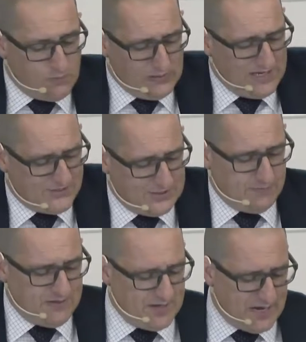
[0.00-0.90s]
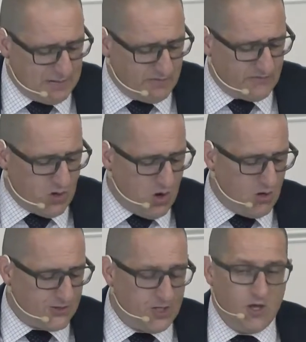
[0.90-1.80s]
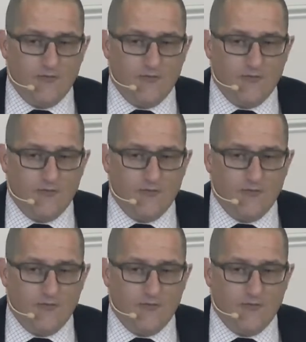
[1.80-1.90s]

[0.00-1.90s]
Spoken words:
"Blessed be the name of God